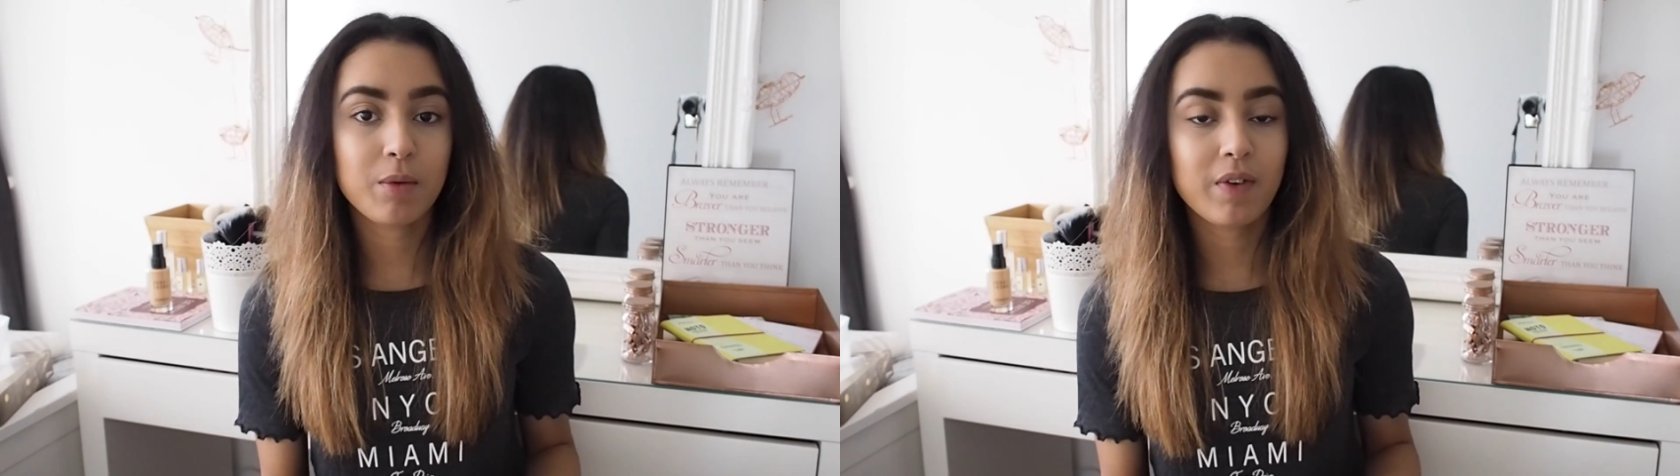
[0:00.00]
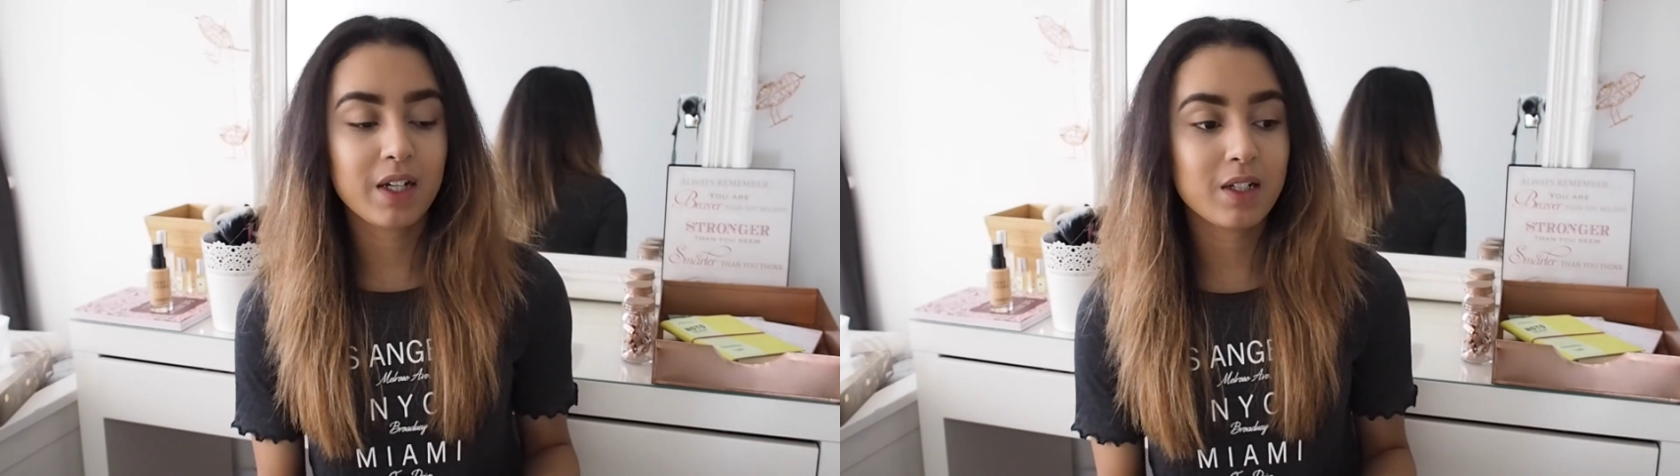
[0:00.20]

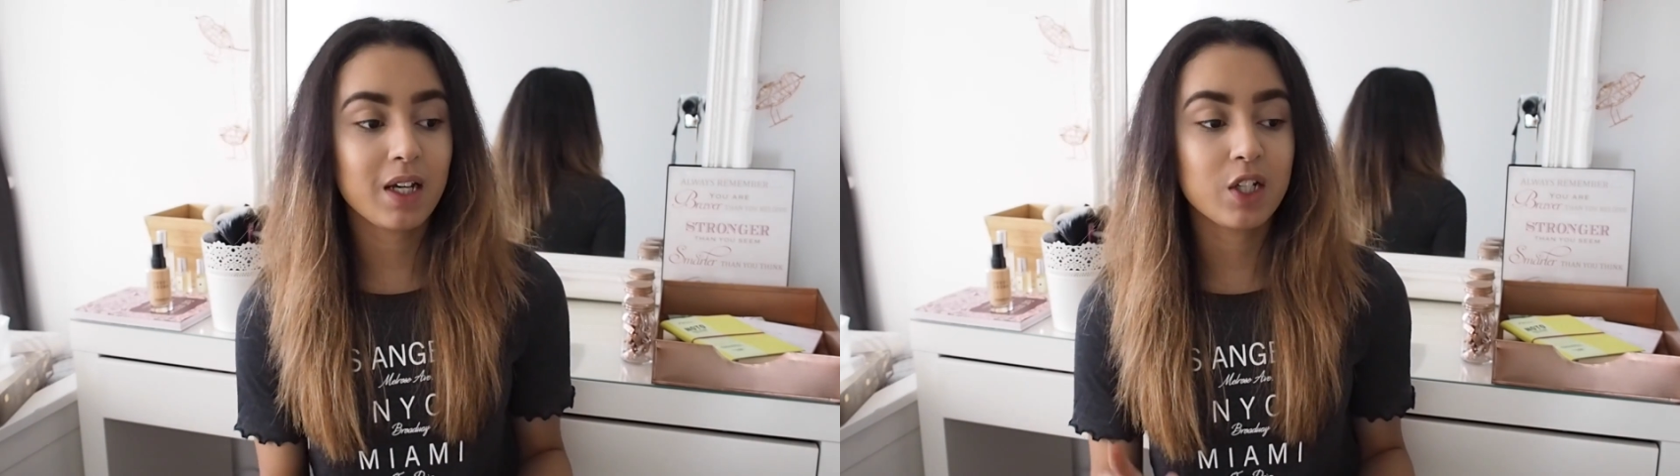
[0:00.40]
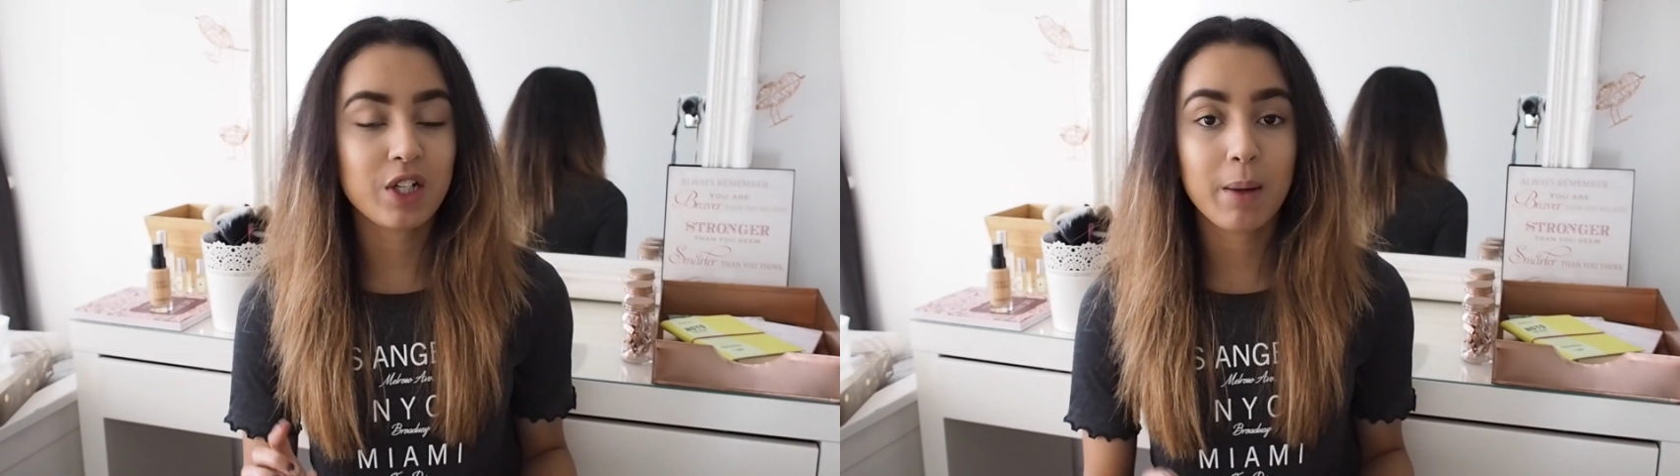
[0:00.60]
Perfector
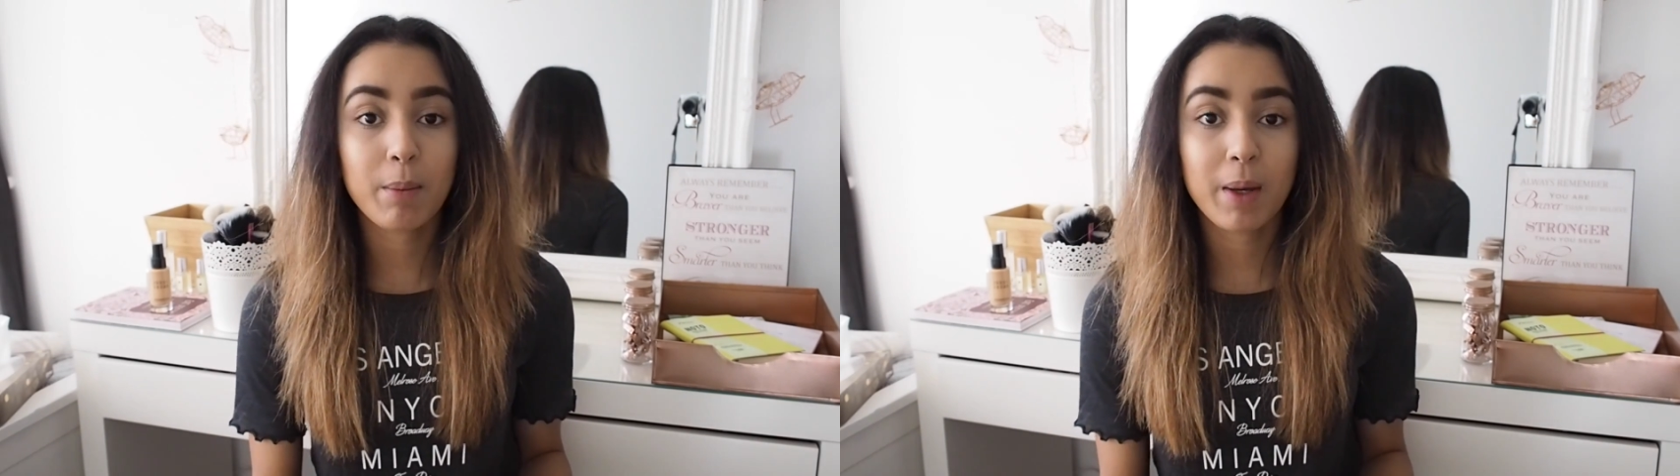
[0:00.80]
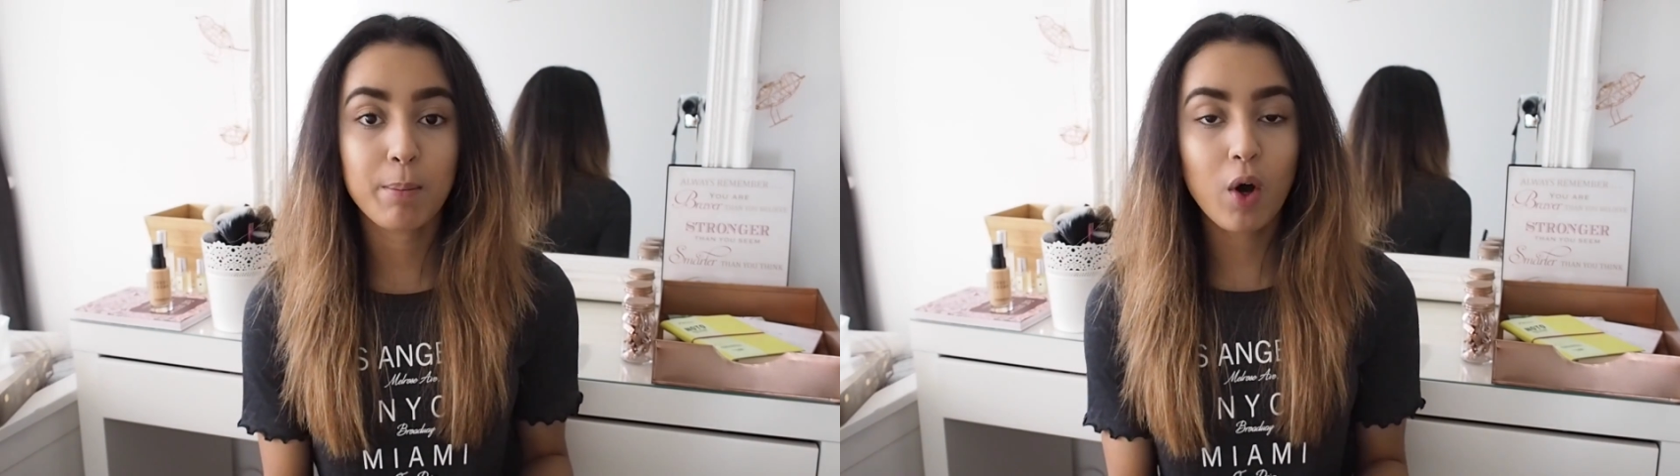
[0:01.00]
in
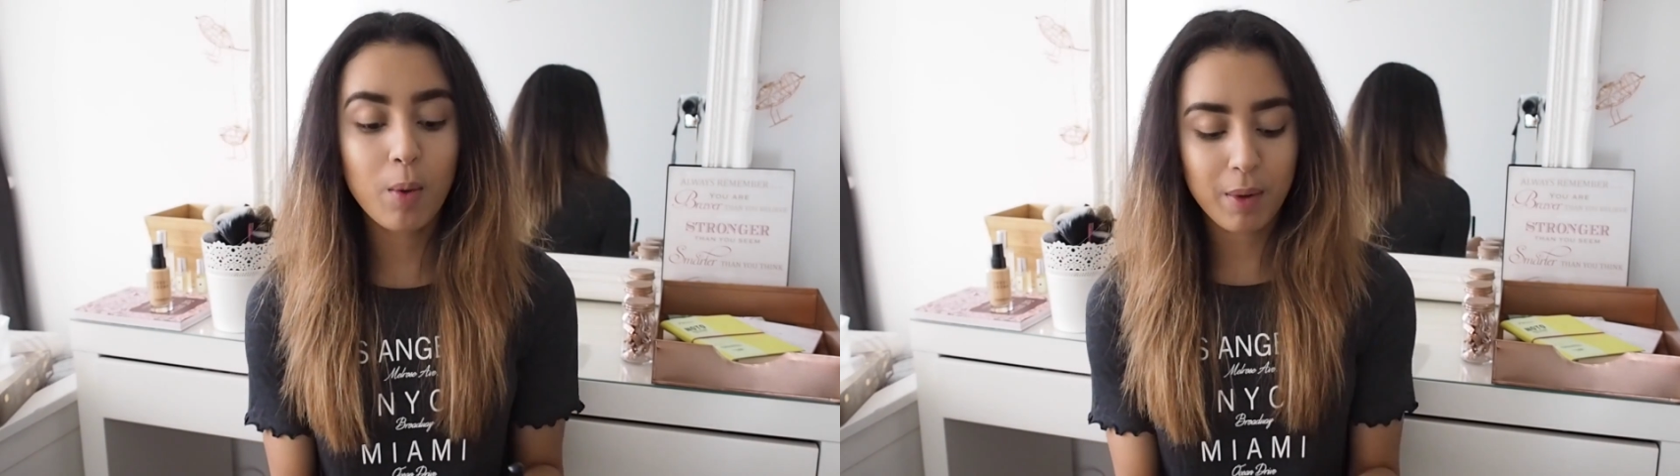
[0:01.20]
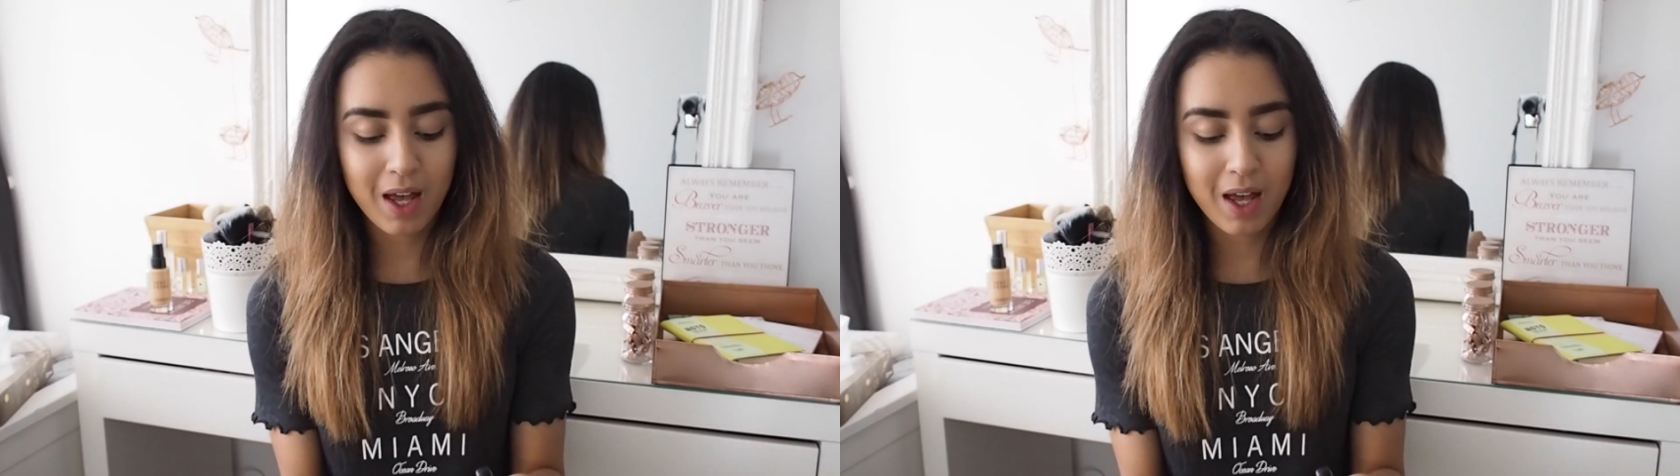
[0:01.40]
Champagne Pop,